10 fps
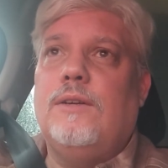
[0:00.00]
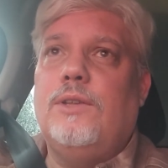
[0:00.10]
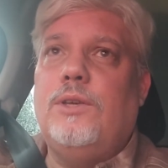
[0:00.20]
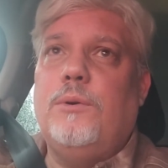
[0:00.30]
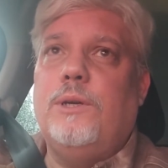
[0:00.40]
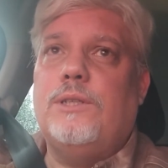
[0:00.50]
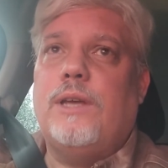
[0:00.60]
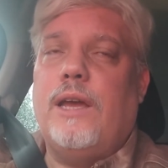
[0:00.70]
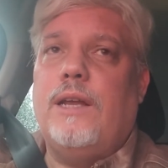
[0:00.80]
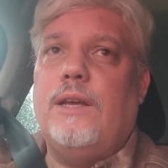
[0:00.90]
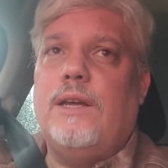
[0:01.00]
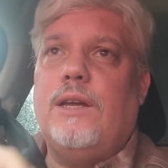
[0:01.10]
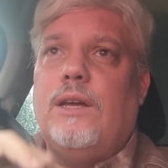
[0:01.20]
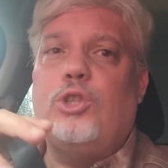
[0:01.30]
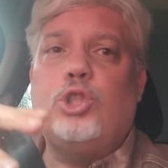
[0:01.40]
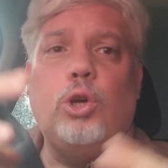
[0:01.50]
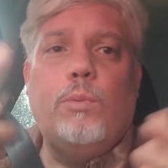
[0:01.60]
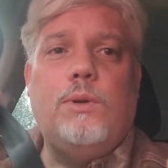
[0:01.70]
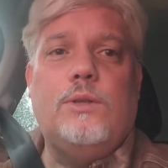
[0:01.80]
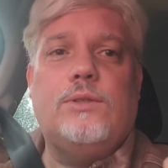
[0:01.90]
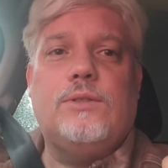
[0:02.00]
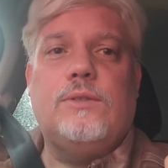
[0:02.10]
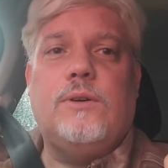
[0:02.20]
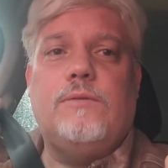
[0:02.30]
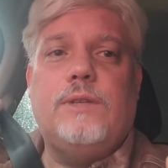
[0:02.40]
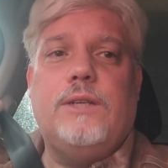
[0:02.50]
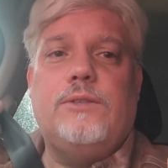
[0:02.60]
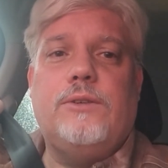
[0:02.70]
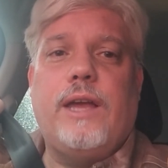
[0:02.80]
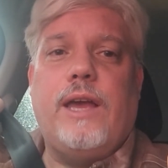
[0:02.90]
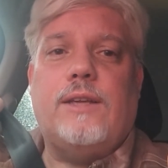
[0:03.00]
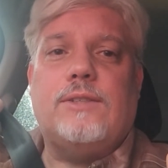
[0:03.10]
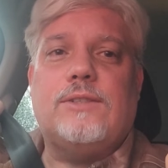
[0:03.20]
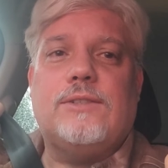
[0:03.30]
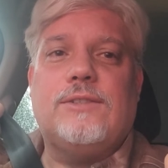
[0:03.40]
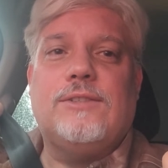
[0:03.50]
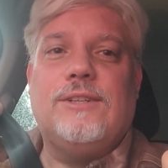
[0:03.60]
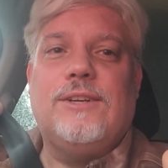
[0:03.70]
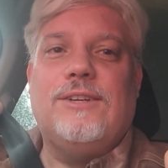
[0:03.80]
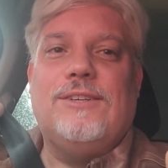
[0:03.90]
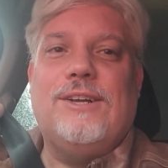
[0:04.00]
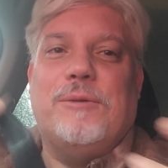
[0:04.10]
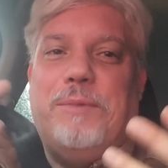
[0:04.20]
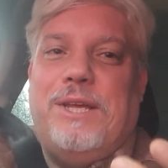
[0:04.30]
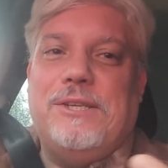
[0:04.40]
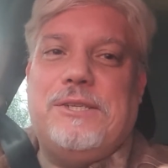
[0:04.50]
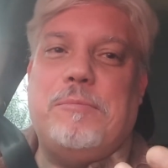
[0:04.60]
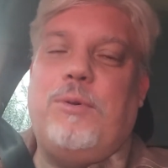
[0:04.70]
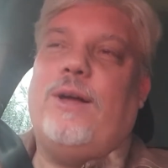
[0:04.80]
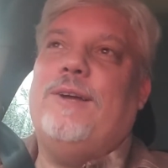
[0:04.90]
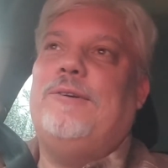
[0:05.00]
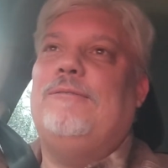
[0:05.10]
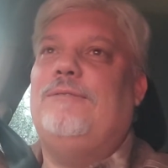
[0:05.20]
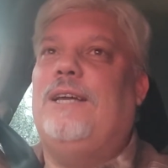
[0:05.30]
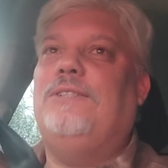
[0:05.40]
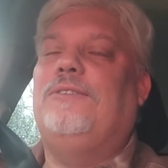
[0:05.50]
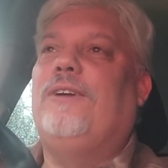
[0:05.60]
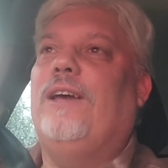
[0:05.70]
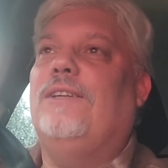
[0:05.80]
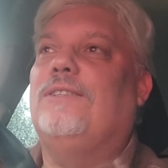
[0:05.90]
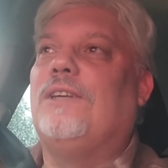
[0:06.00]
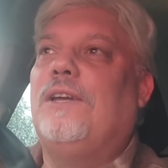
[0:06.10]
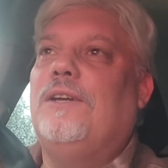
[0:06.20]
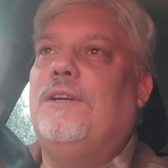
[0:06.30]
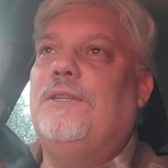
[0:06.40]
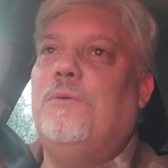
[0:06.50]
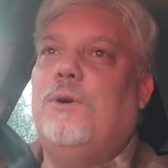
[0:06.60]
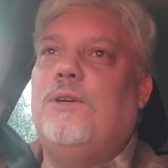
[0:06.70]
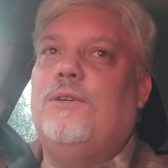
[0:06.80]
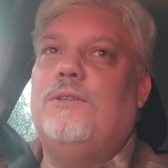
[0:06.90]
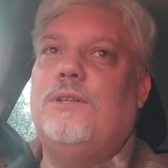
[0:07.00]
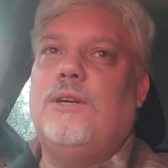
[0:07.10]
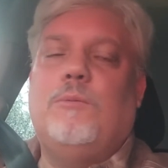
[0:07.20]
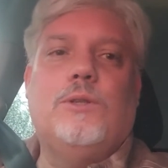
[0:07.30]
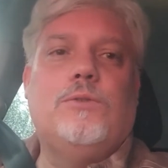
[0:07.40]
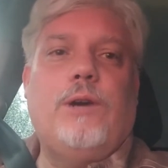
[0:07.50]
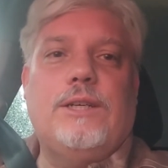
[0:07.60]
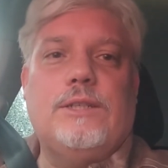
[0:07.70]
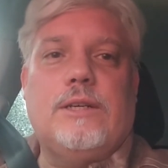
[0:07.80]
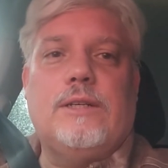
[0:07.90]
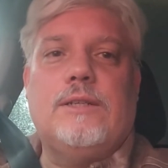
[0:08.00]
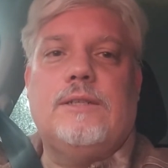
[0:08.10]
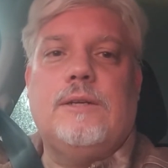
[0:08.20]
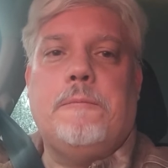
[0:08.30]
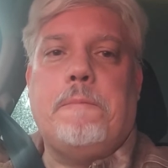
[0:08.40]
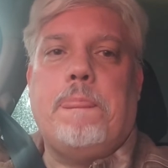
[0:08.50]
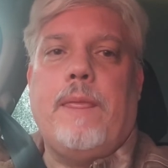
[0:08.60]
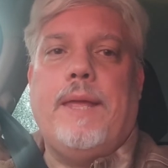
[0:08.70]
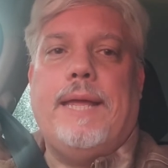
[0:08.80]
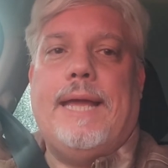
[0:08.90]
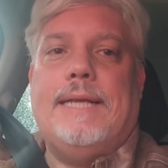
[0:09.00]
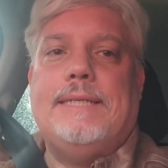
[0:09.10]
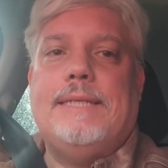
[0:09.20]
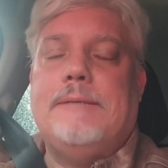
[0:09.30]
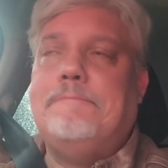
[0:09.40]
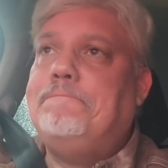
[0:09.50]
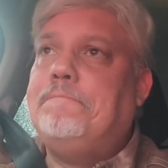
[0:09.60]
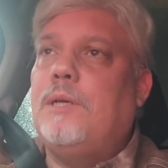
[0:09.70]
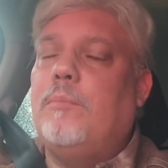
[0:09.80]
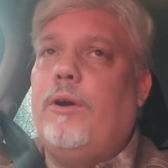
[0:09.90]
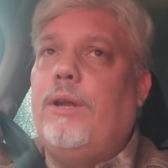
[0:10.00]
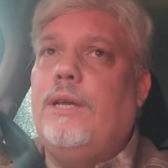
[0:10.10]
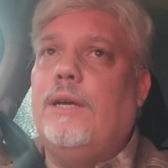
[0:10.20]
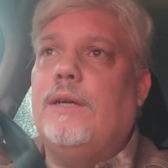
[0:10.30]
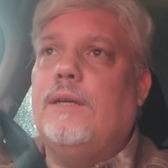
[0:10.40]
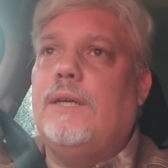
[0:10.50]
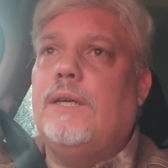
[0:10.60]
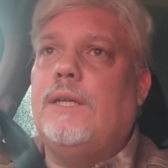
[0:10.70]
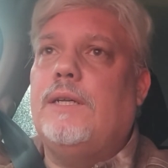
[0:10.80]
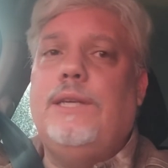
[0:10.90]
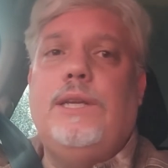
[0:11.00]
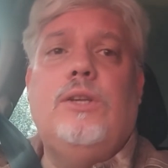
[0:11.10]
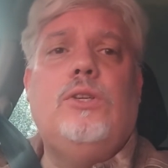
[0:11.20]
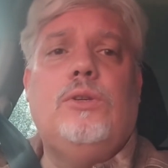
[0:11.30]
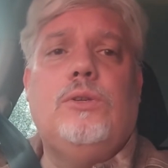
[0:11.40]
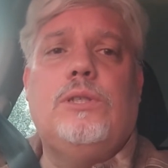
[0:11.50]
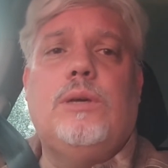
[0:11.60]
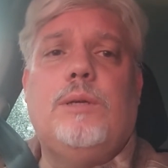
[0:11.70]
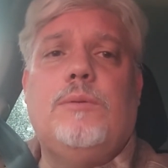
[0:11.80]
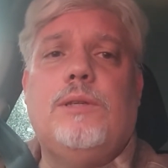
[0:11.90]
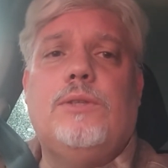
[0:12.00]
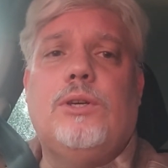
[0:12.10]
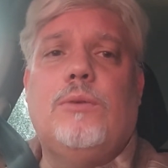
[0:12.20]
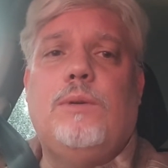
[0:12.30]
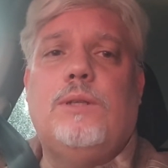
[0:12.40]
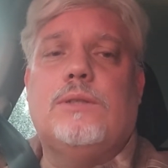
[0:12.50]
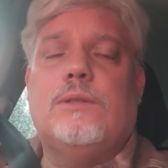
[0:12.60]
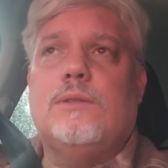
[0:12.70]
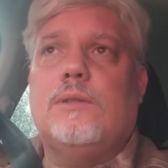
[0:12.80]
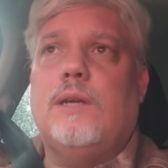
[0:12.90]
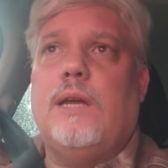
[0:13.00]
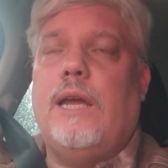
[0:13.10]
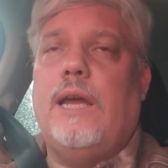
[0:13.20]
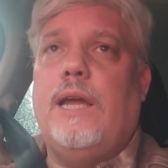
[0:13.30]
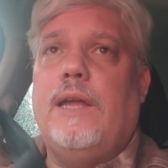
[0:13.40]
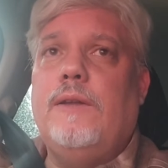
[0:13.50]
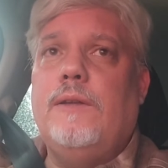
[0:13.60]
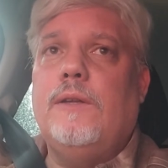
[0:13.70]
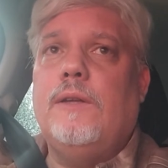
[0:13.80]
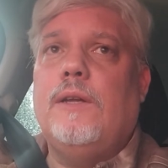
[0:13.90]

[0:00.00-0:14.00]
the US had a surplus of natural gas. Now, the biggest supplier of natural gas in the world was Russia, and America needed to do something with the surplus, and